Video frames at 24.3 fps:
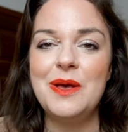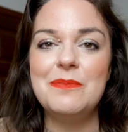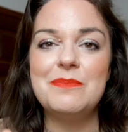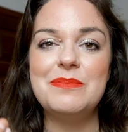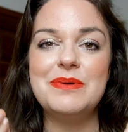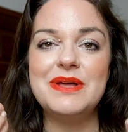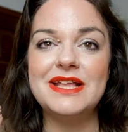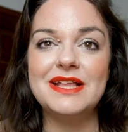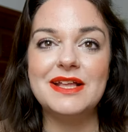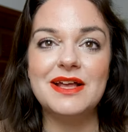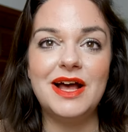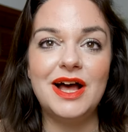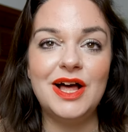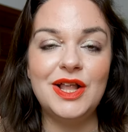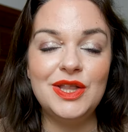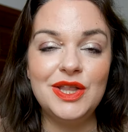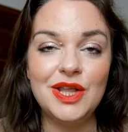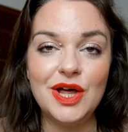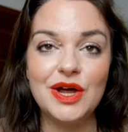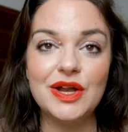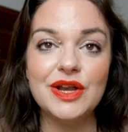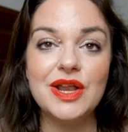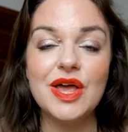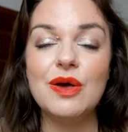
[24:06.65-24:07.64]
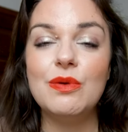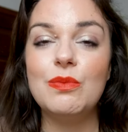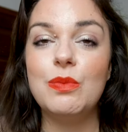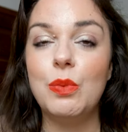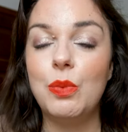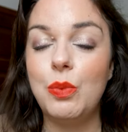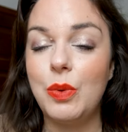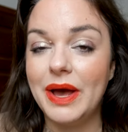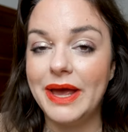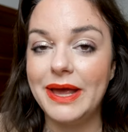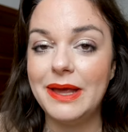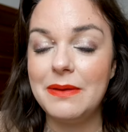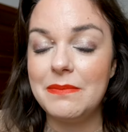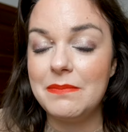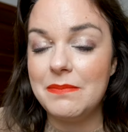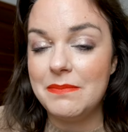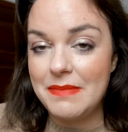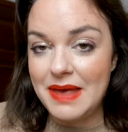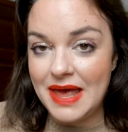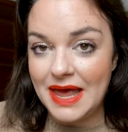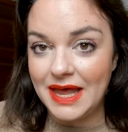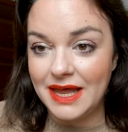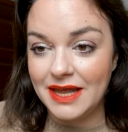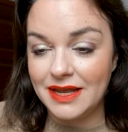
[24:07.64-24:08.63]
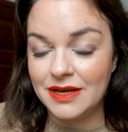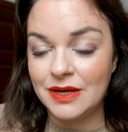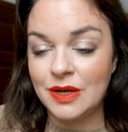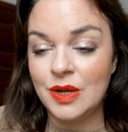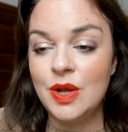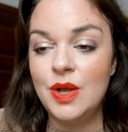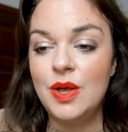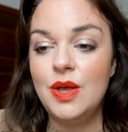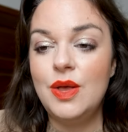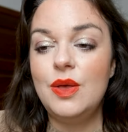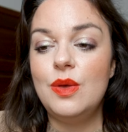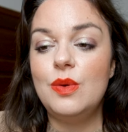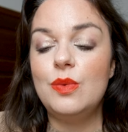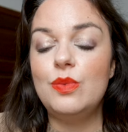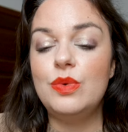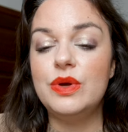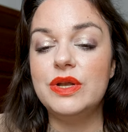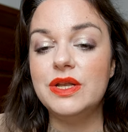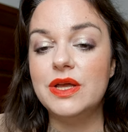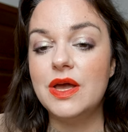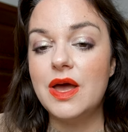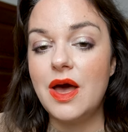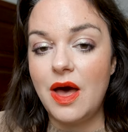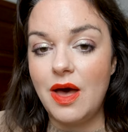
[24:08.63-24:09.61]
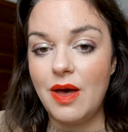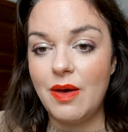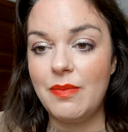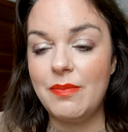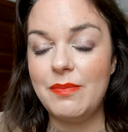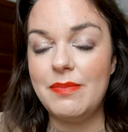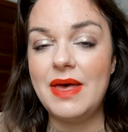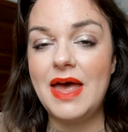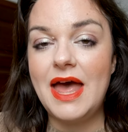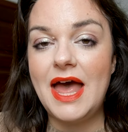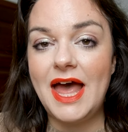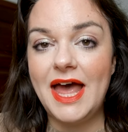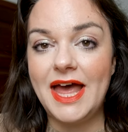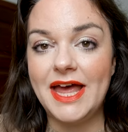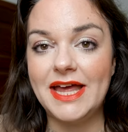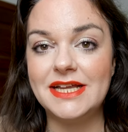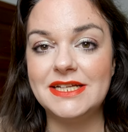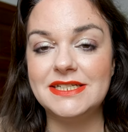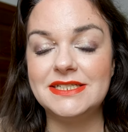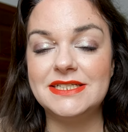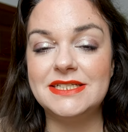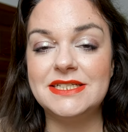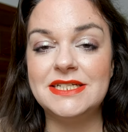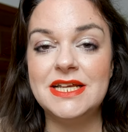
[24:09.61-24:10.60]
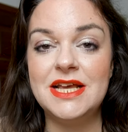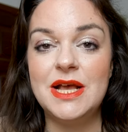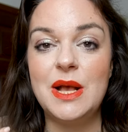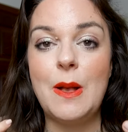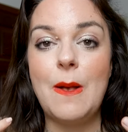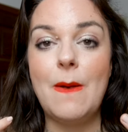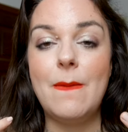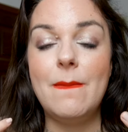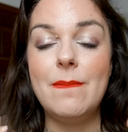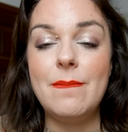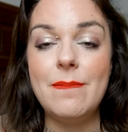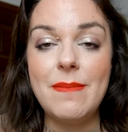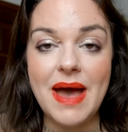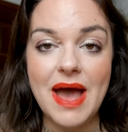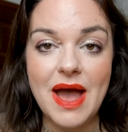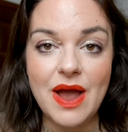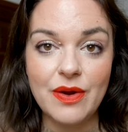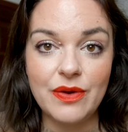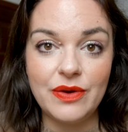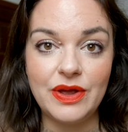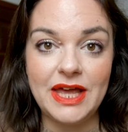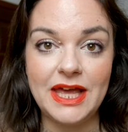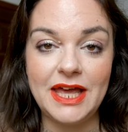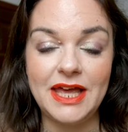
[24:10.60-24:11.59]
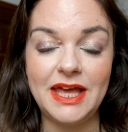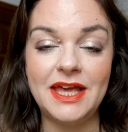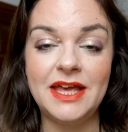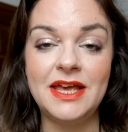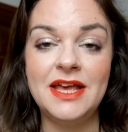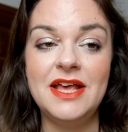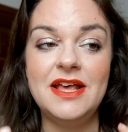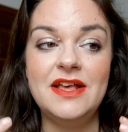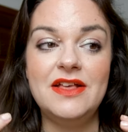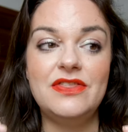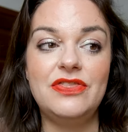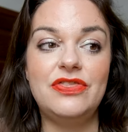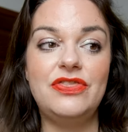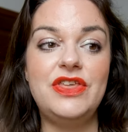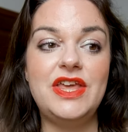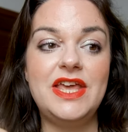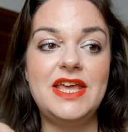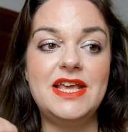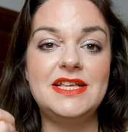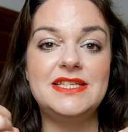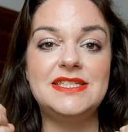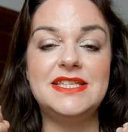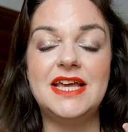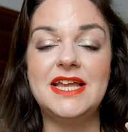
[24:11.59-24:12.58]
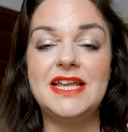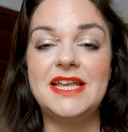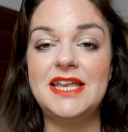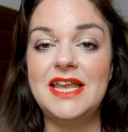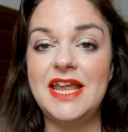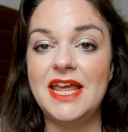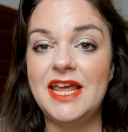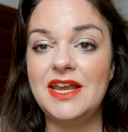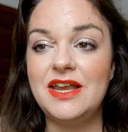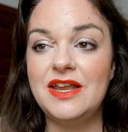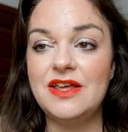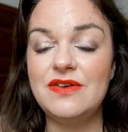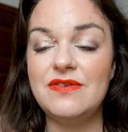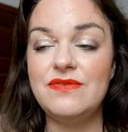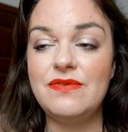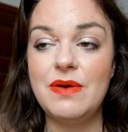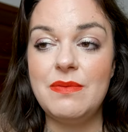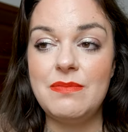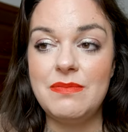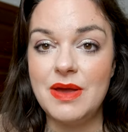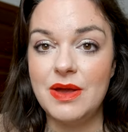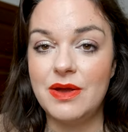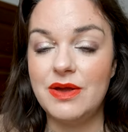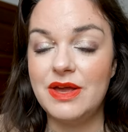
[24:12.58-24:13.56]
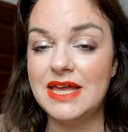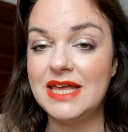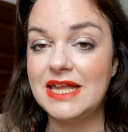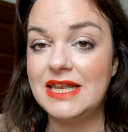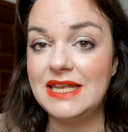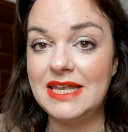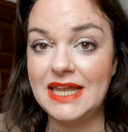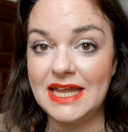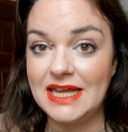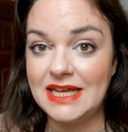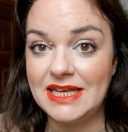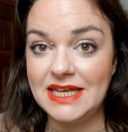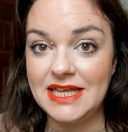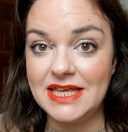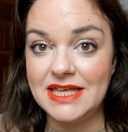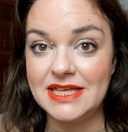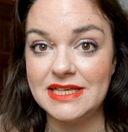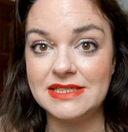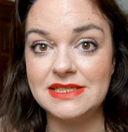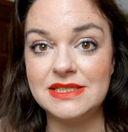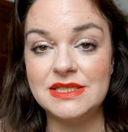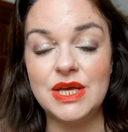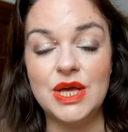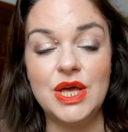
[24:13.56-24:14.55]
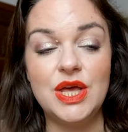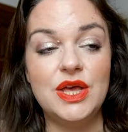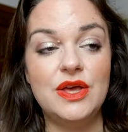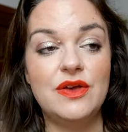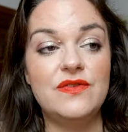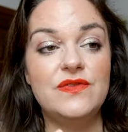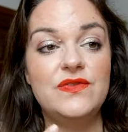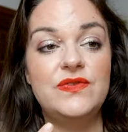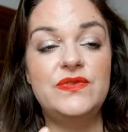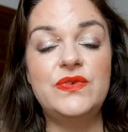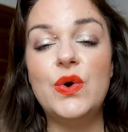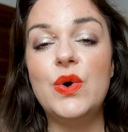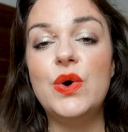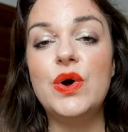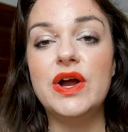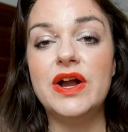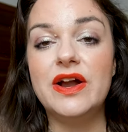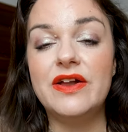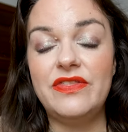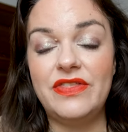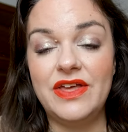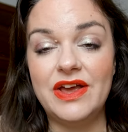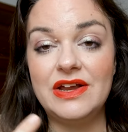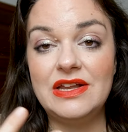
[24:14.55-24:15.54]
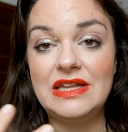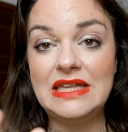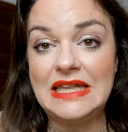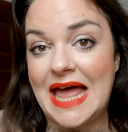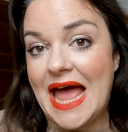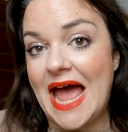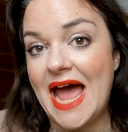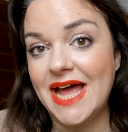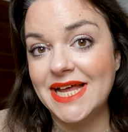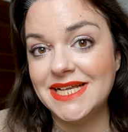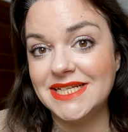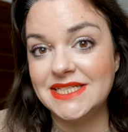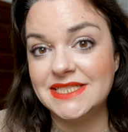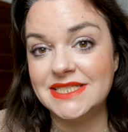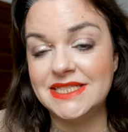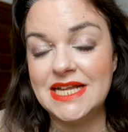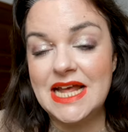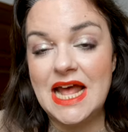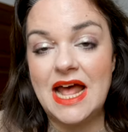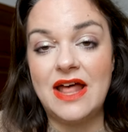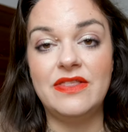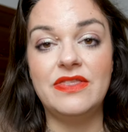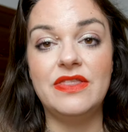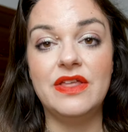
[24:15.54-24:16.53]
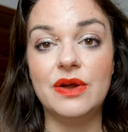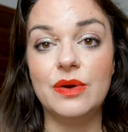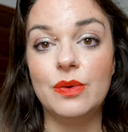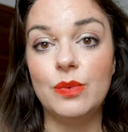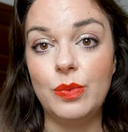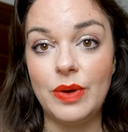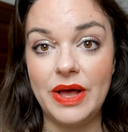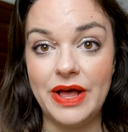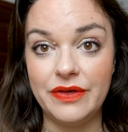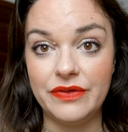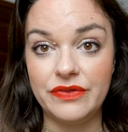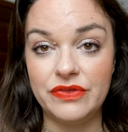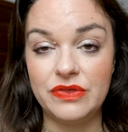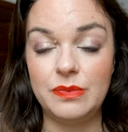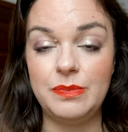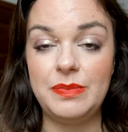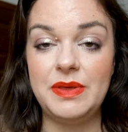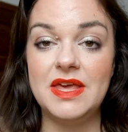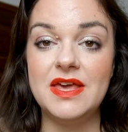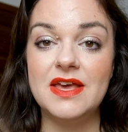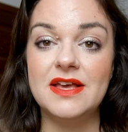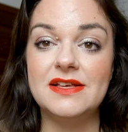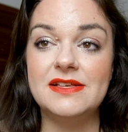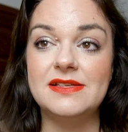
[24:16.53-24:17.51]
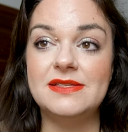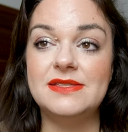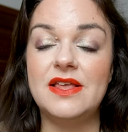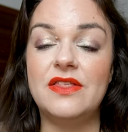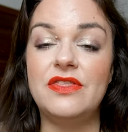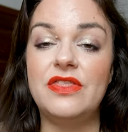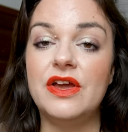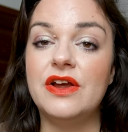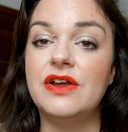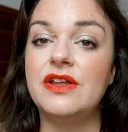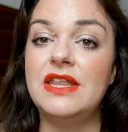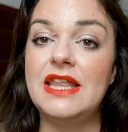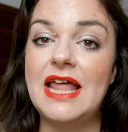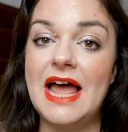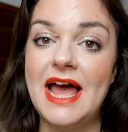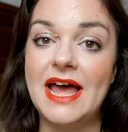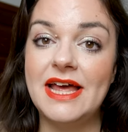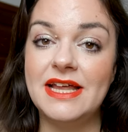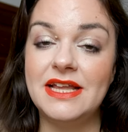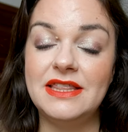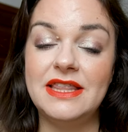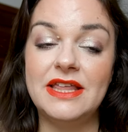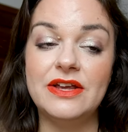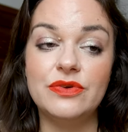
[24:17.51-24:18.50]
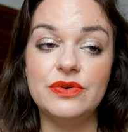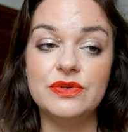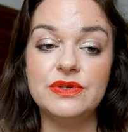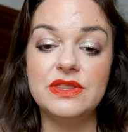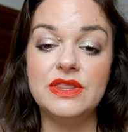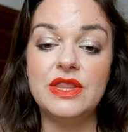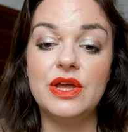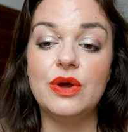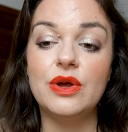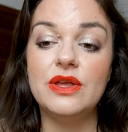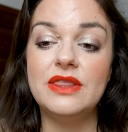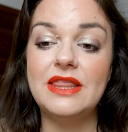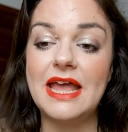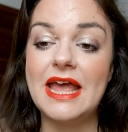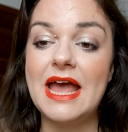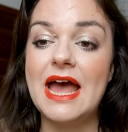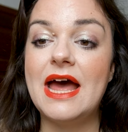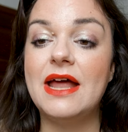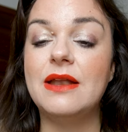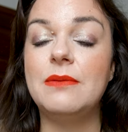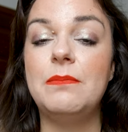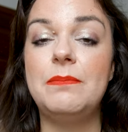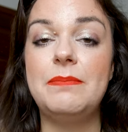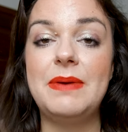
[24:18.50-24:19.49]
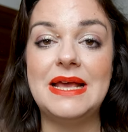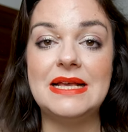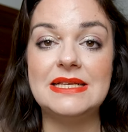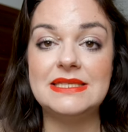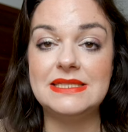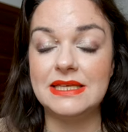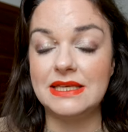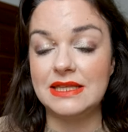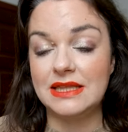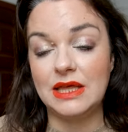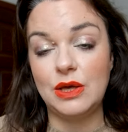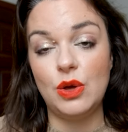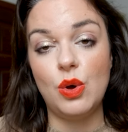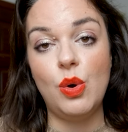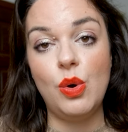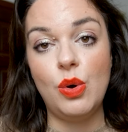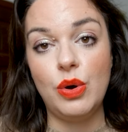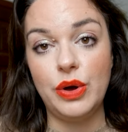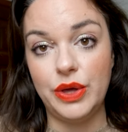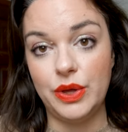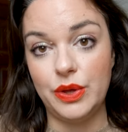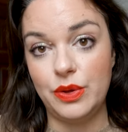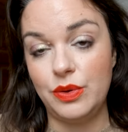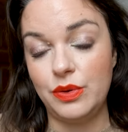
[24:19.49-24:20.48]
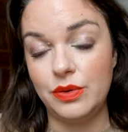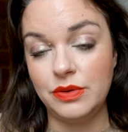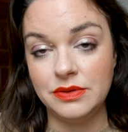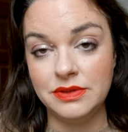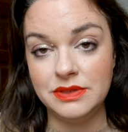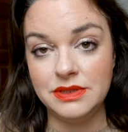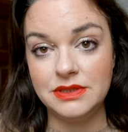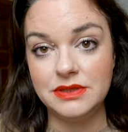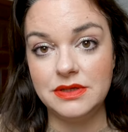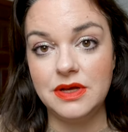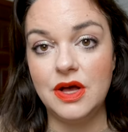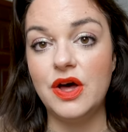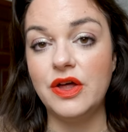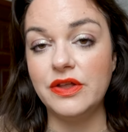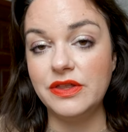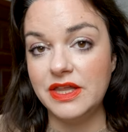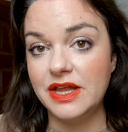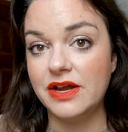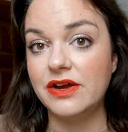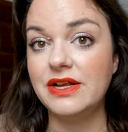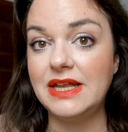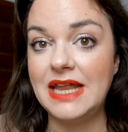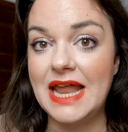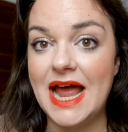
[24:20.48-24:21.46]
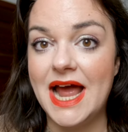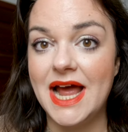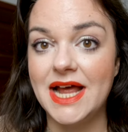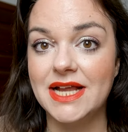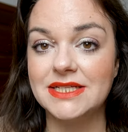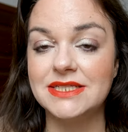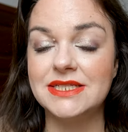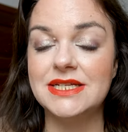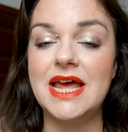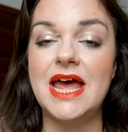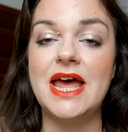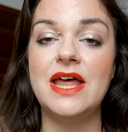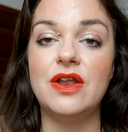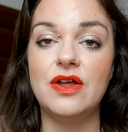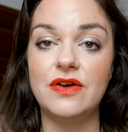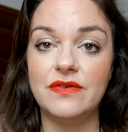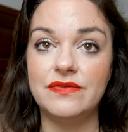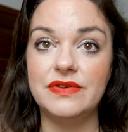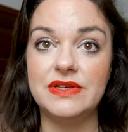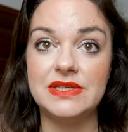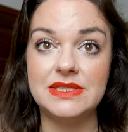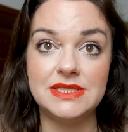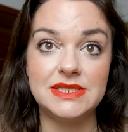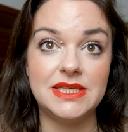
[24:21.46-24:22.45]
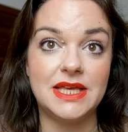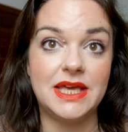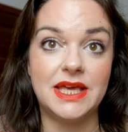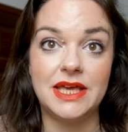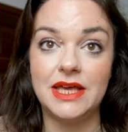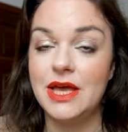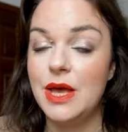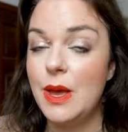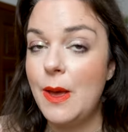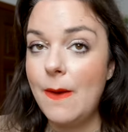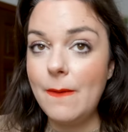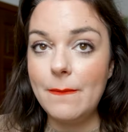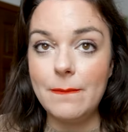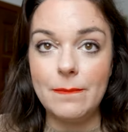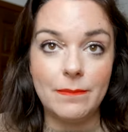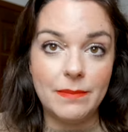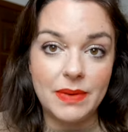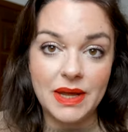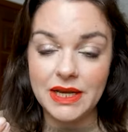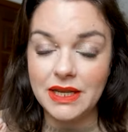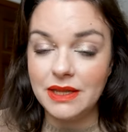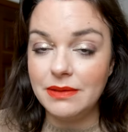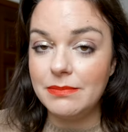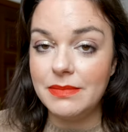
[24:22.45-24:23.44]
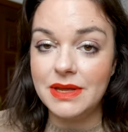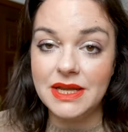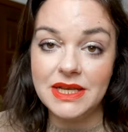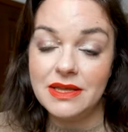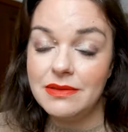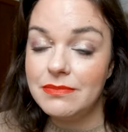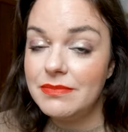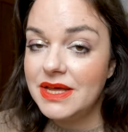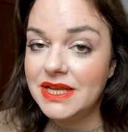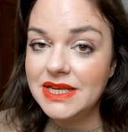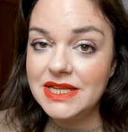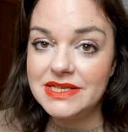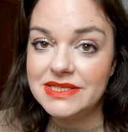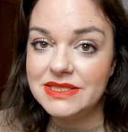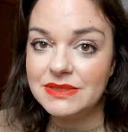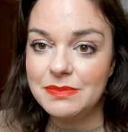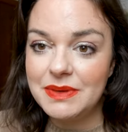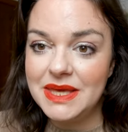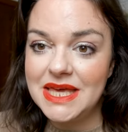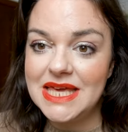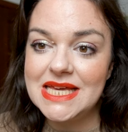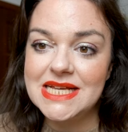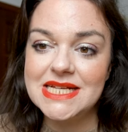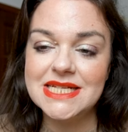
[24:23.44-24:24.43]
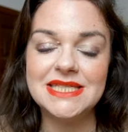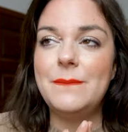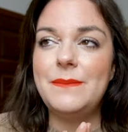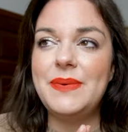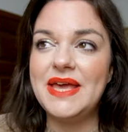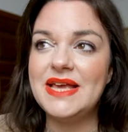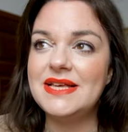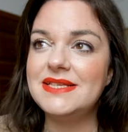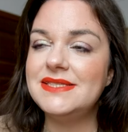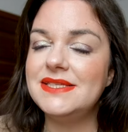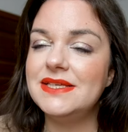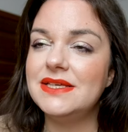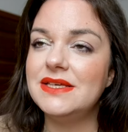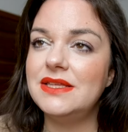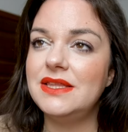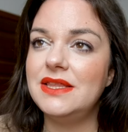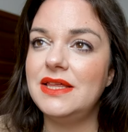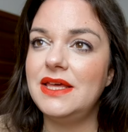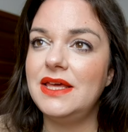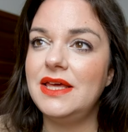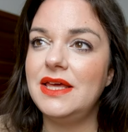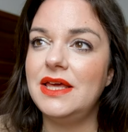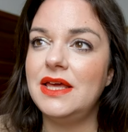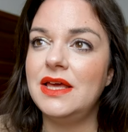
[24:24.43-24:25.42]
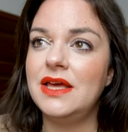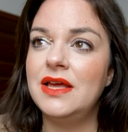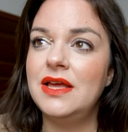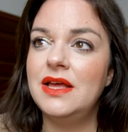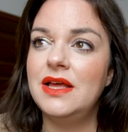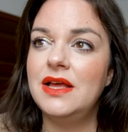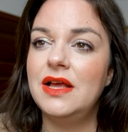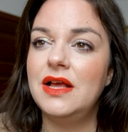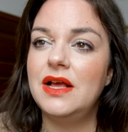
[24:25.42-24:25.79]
But a lot of white men would come and marry these Native American ladies for their land and their wealth because their land they had basically oil on their land and obviously money money money speaks basically